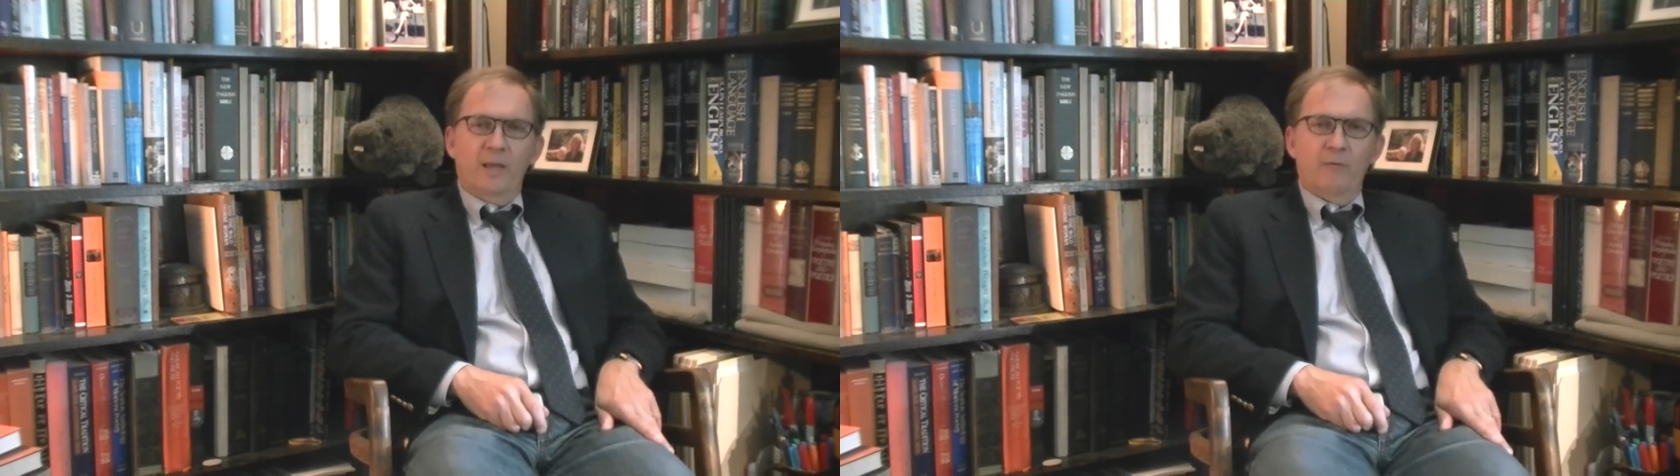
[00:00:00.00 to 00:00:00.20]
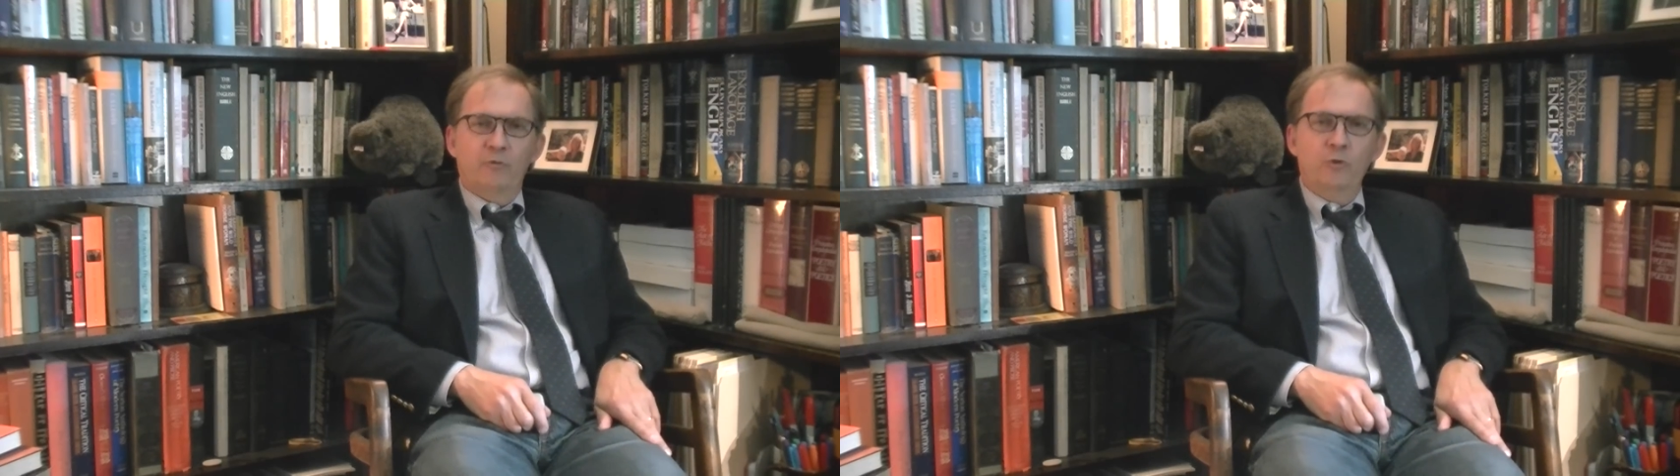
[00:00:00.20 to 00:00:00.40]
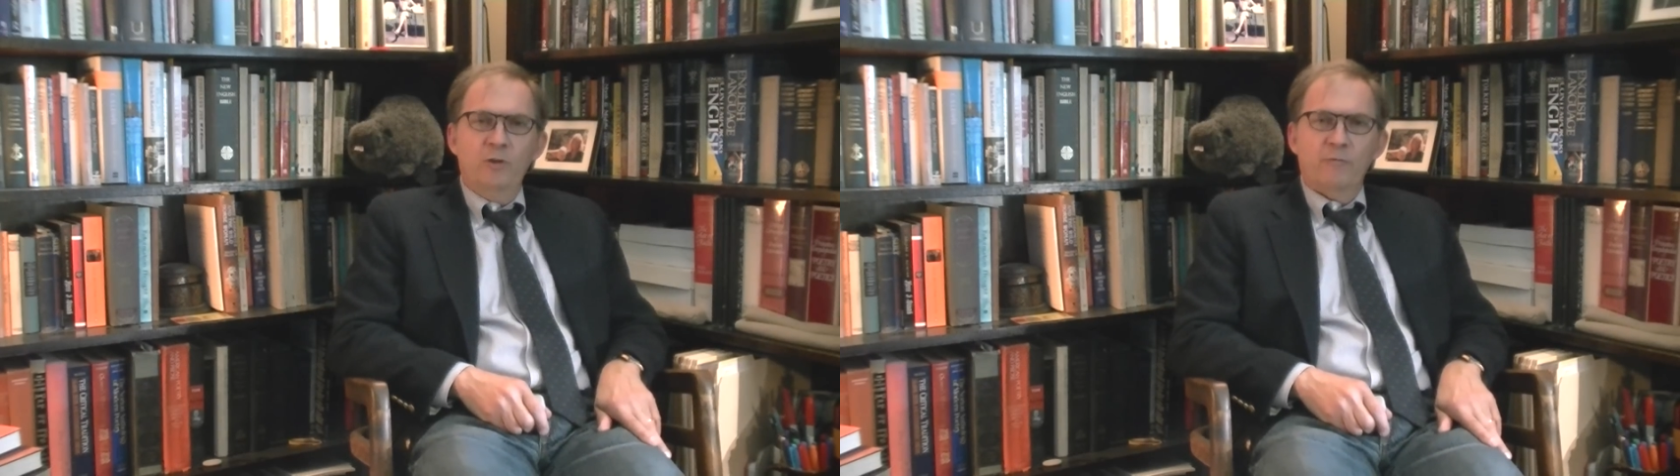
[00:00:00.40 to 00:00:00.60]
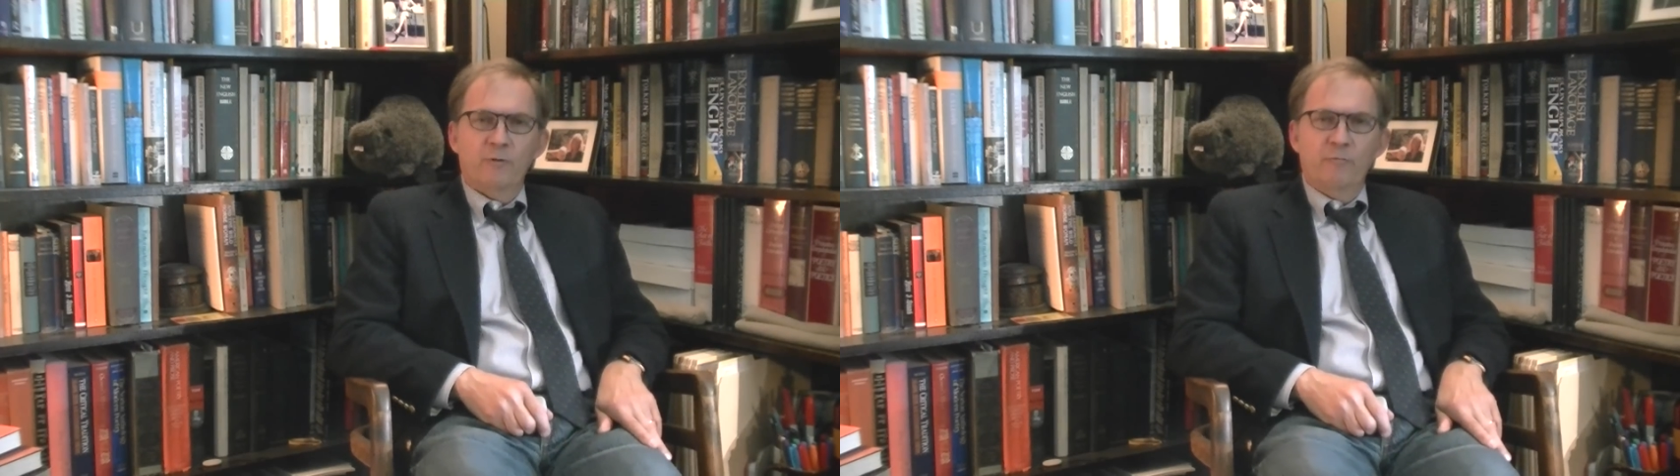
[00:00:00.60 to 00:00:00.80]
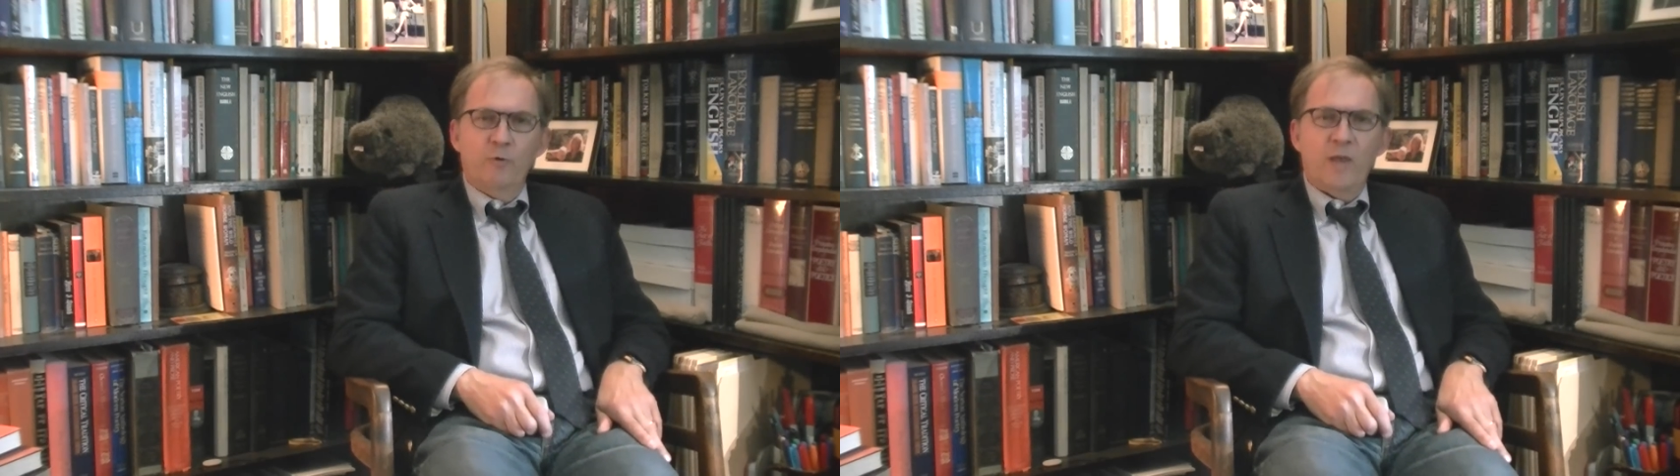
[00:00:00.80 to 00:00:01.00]
have two
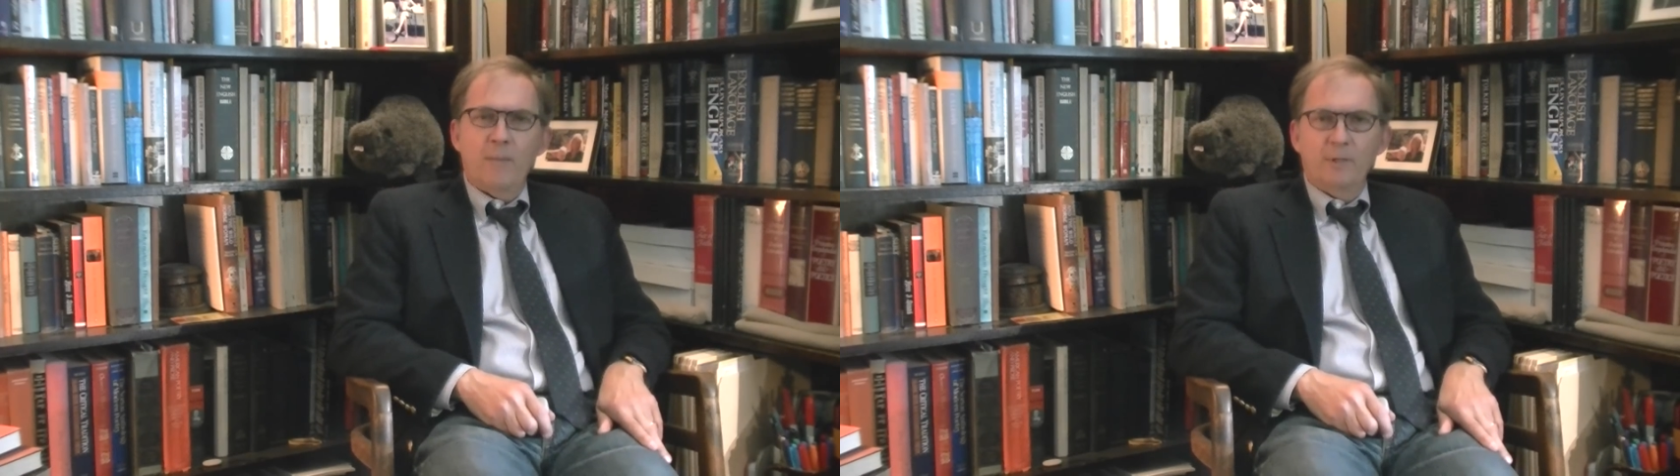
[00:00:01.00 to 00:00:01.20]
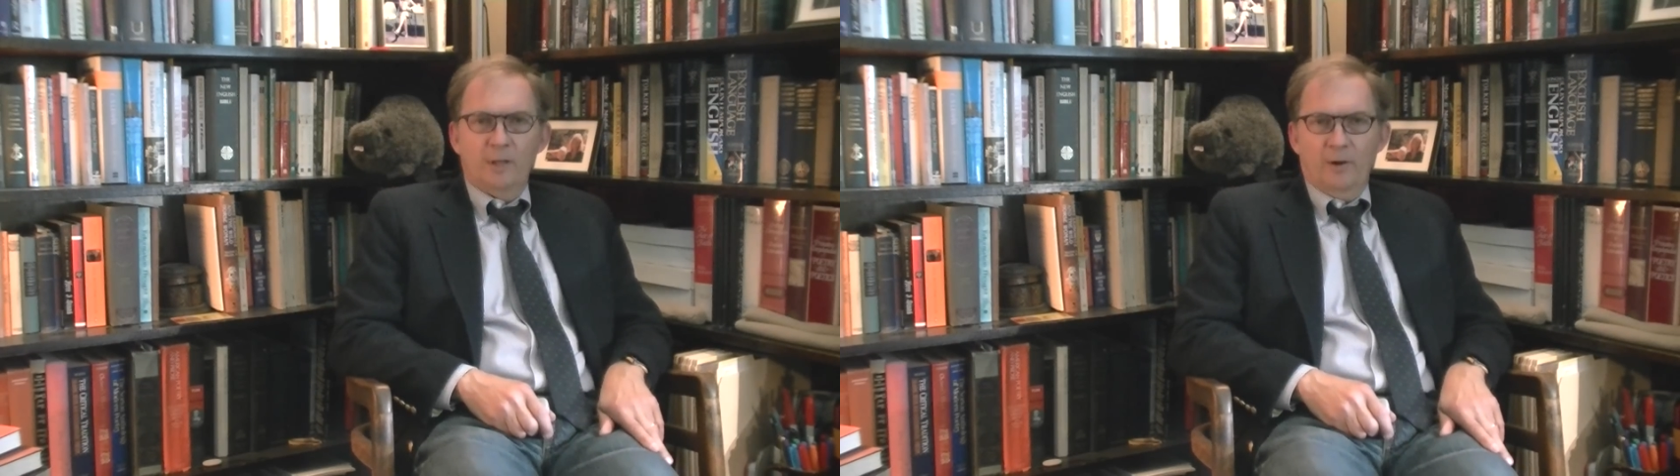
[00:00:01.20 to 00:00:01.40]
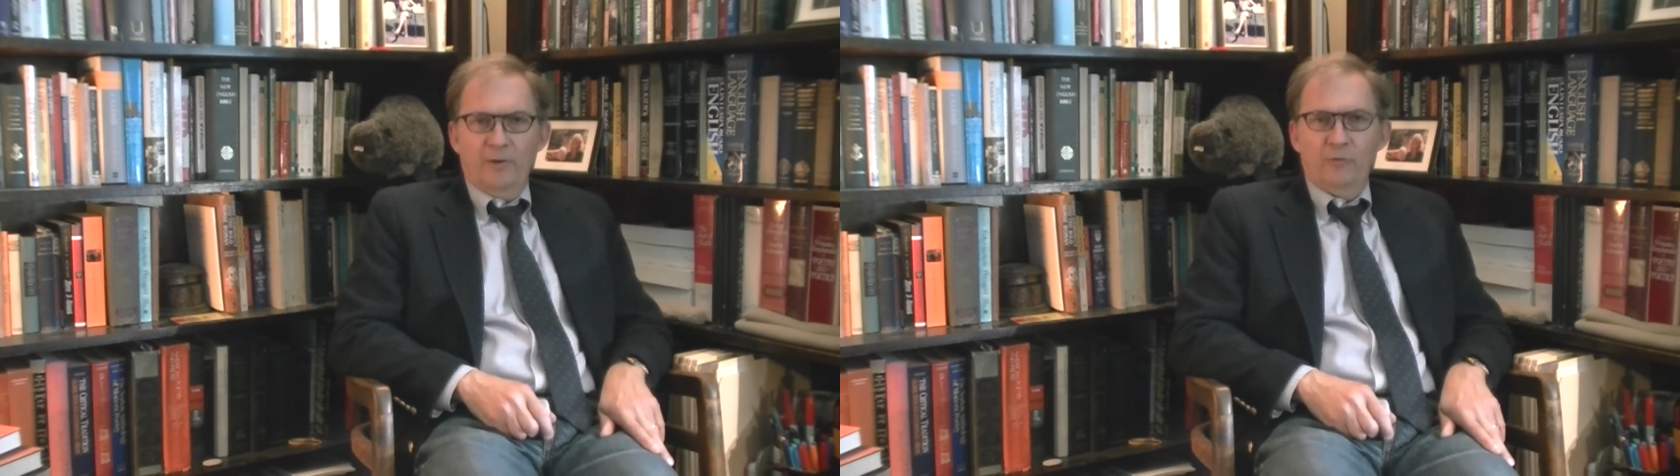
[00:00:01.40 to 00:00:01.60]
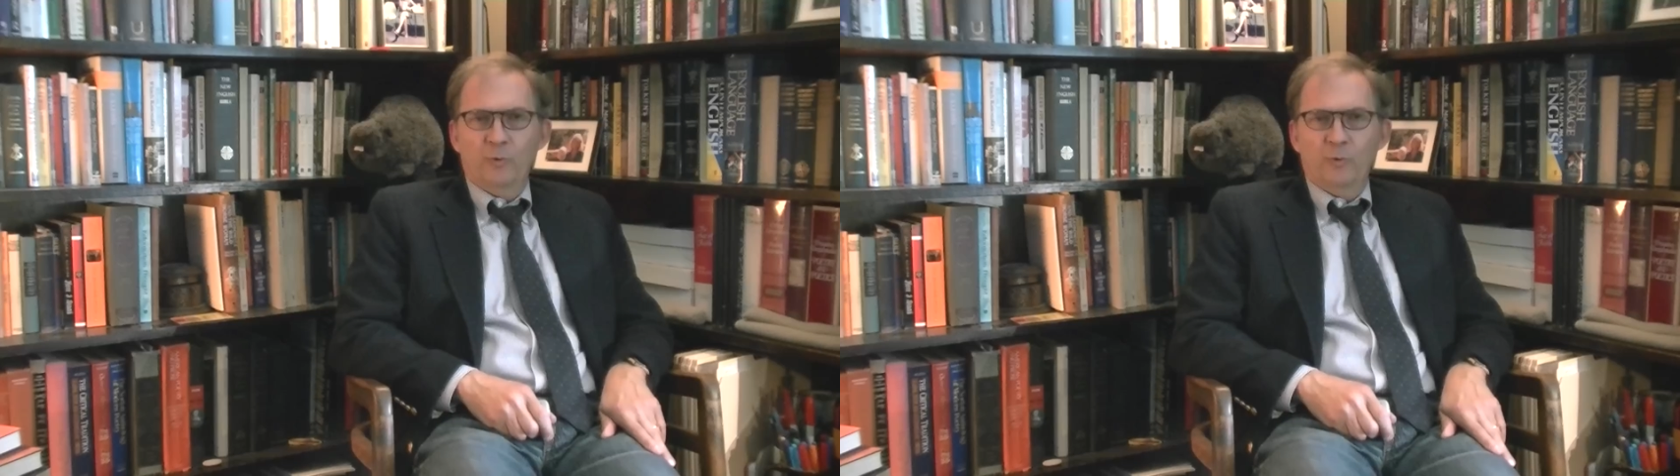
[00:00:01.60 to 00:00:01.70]
different vocabularies,